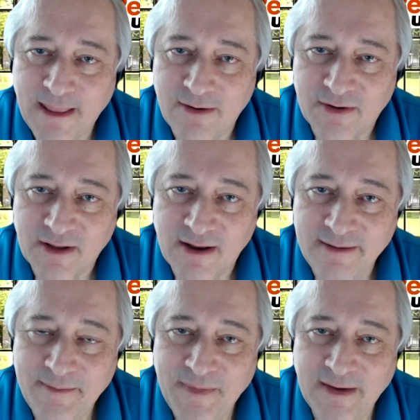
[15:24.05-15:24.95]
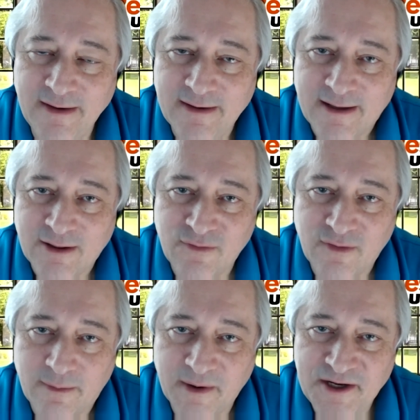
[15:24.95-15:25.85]
go online and look
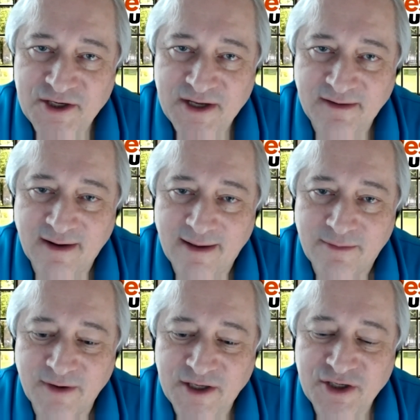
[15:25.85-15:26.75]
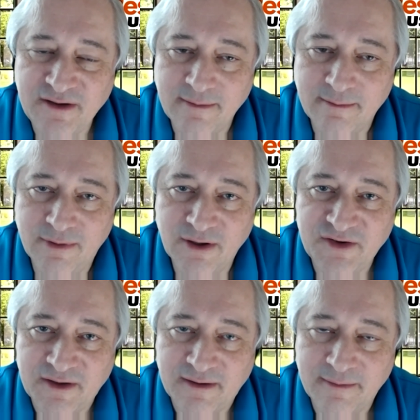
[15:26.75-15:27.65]
for a British actor named Richard
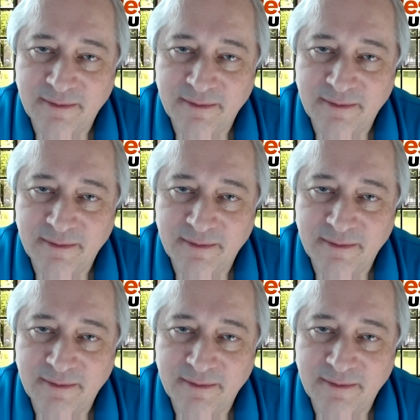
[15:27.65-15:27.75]
Burton,